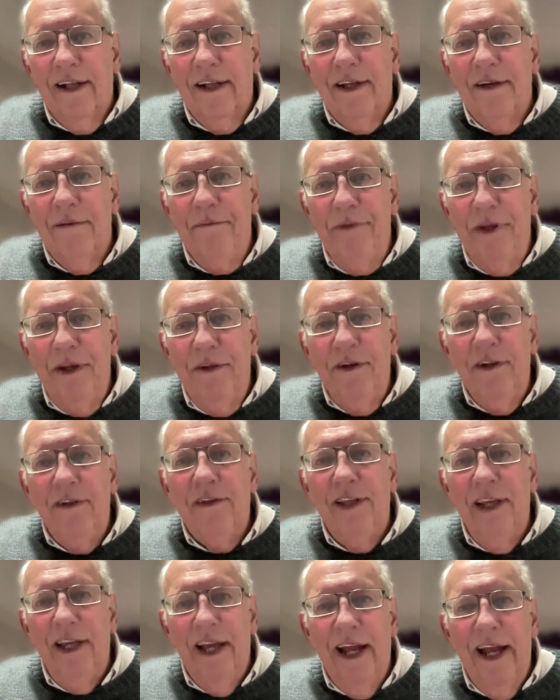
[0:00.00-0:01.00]

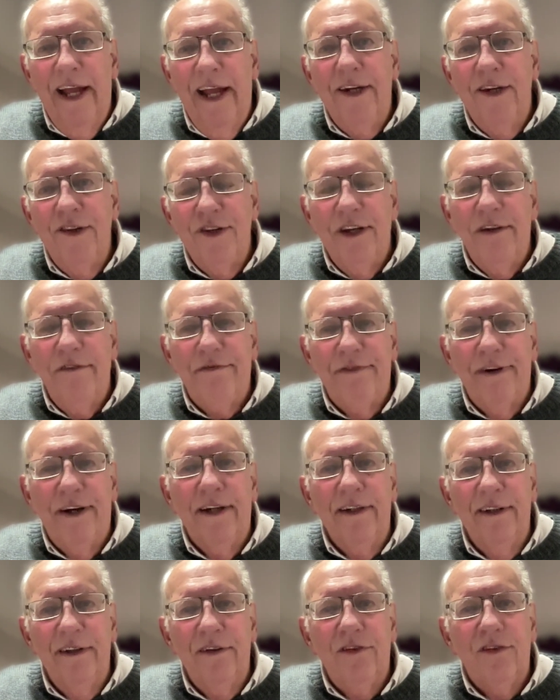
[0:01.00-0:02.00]
Community Energy
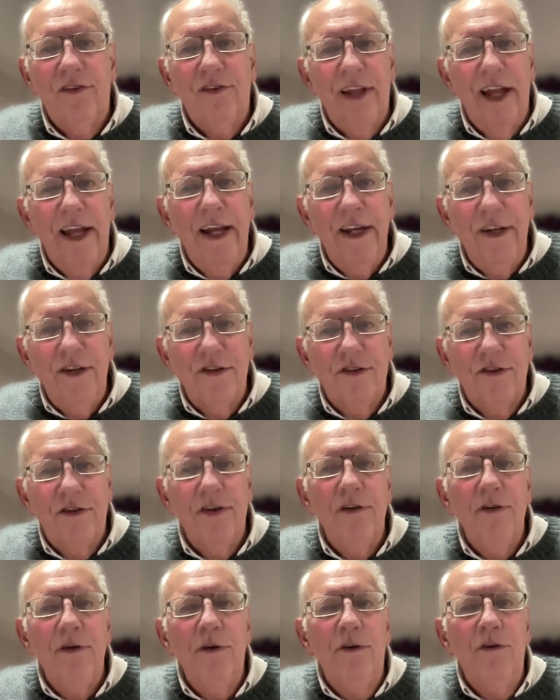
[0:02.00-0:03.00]
Fund Stage
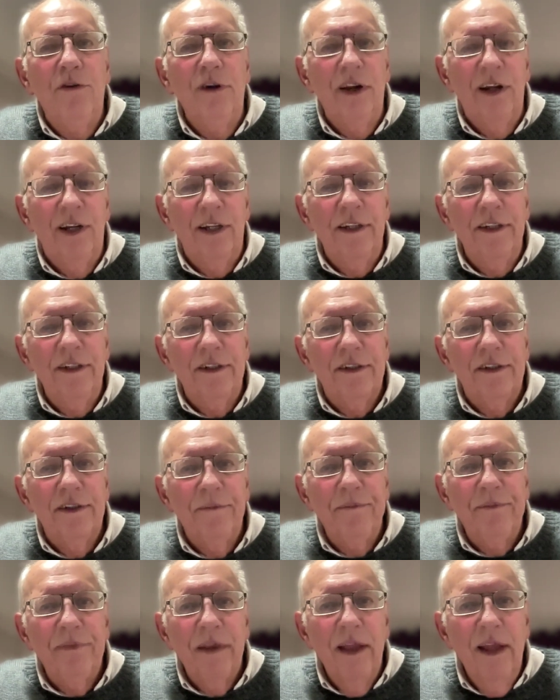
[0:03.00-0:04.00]
2 grant,
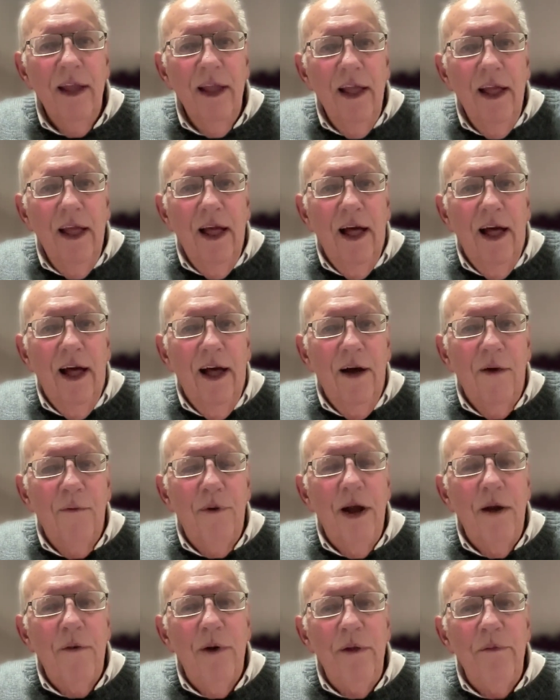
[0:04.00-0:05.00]

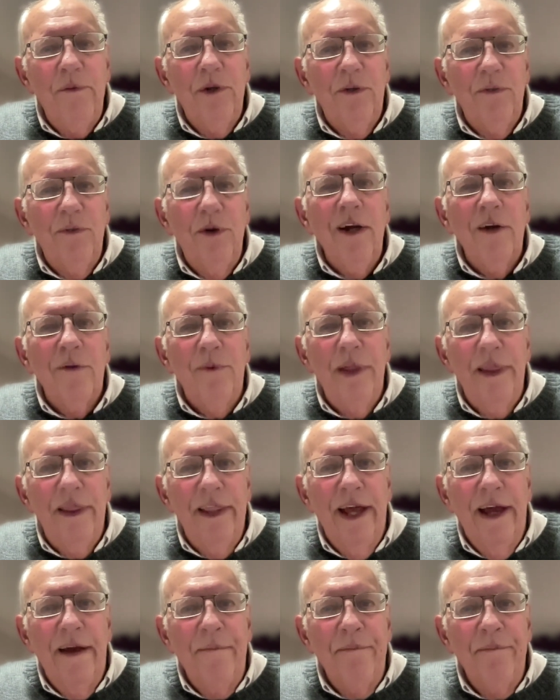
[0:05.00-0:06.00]
where we would work with
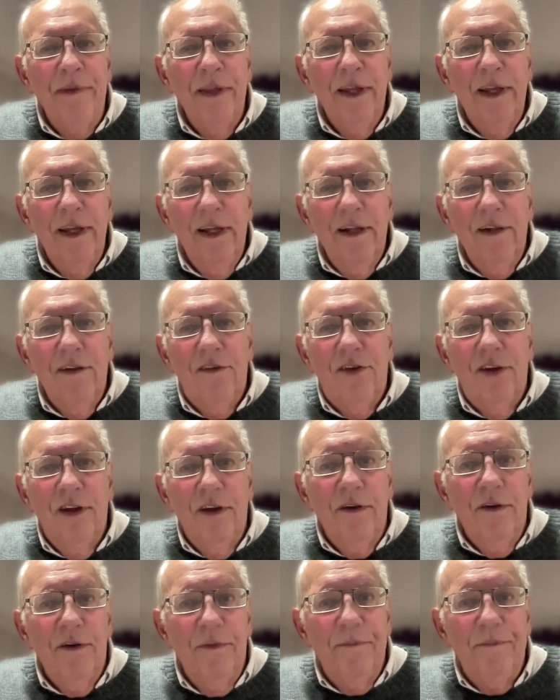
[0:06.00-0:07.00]
them
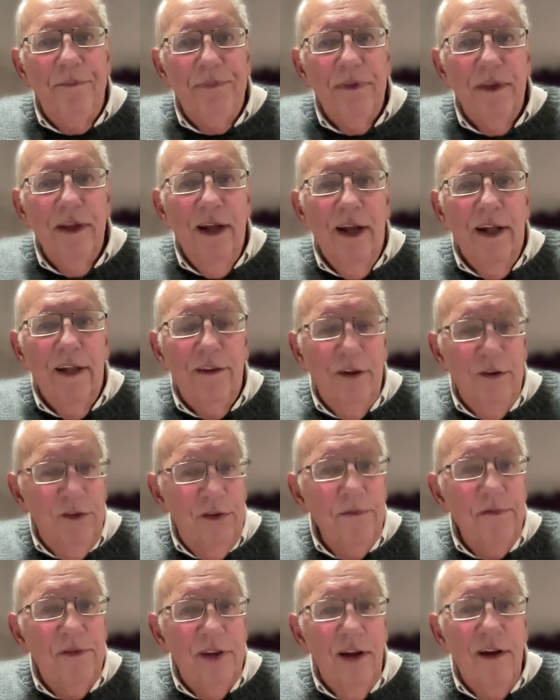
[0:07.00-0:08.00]
to do
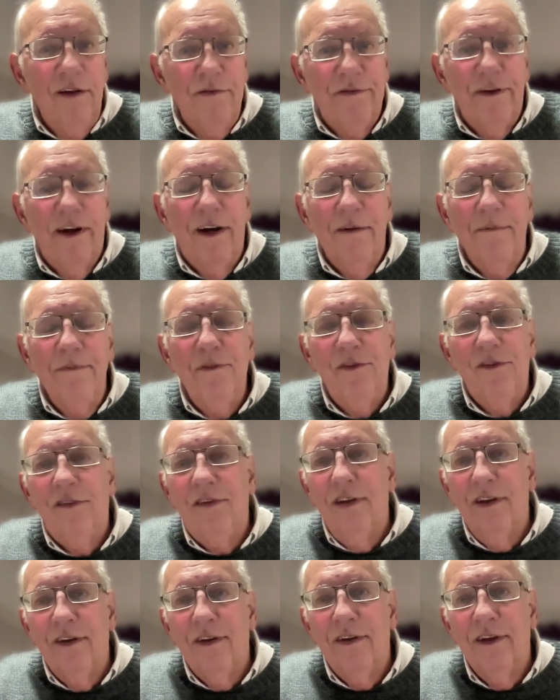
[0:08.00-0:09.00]
some solar farms,
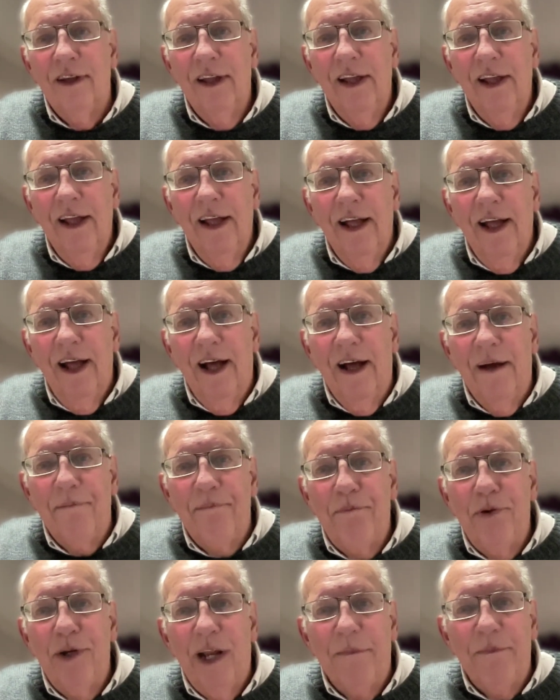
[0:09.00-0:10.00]
to
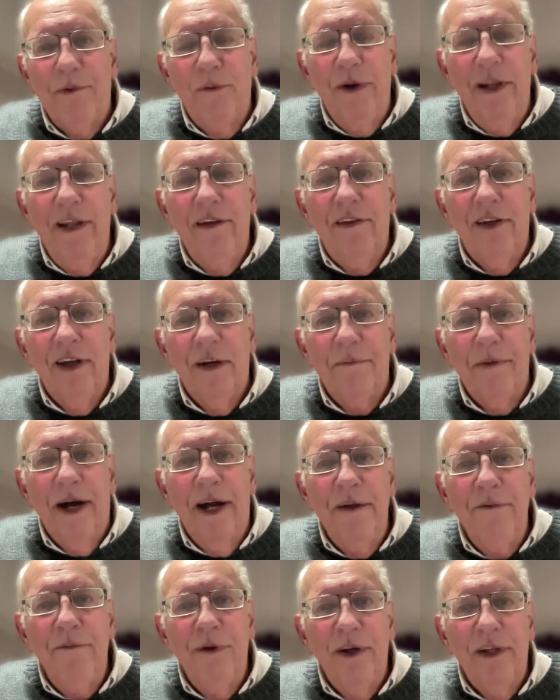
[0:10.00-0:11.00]
put up a wind
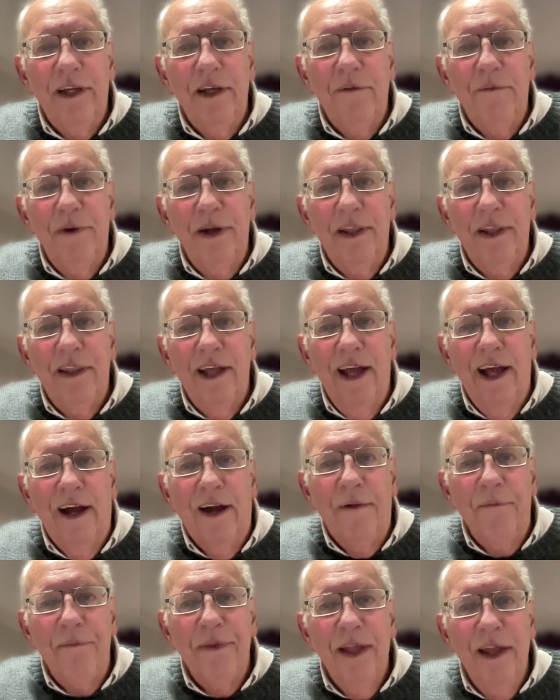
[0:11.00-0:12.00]
turbine, working with
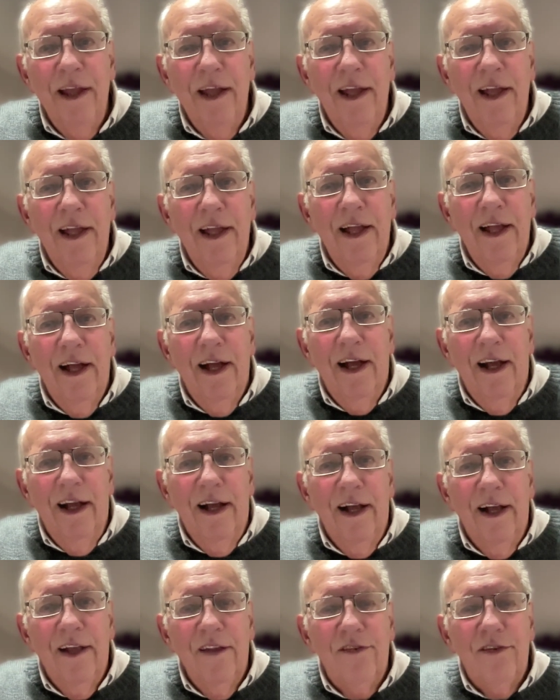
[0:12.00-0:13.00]
our
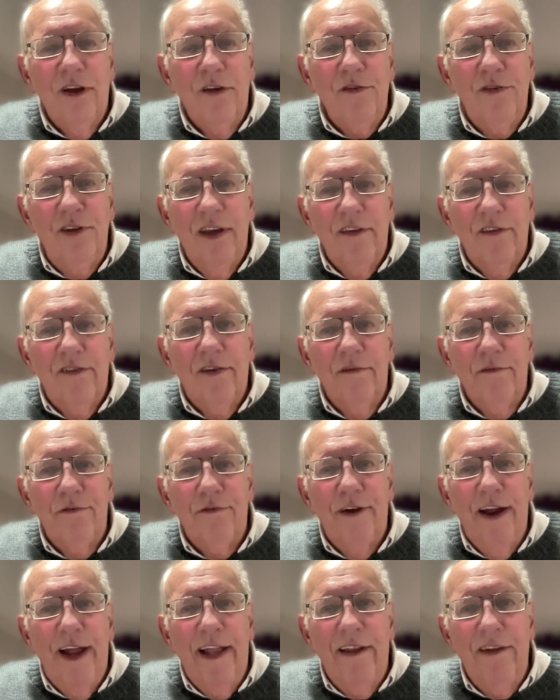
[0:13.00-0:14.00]
associates and
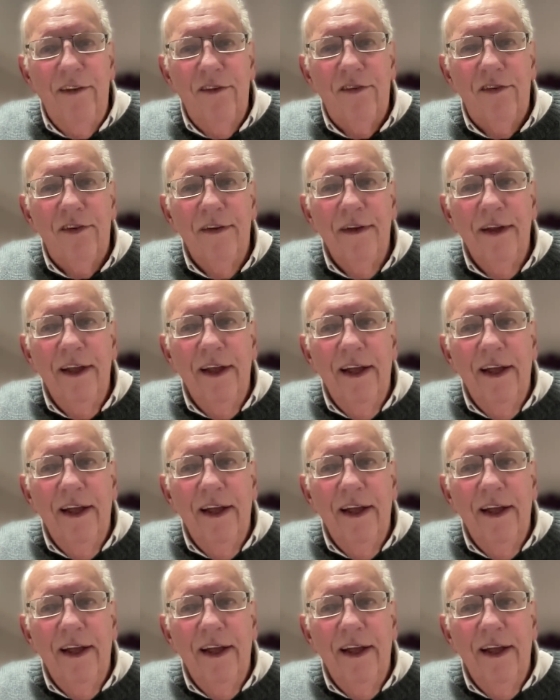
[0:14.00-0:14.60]
friends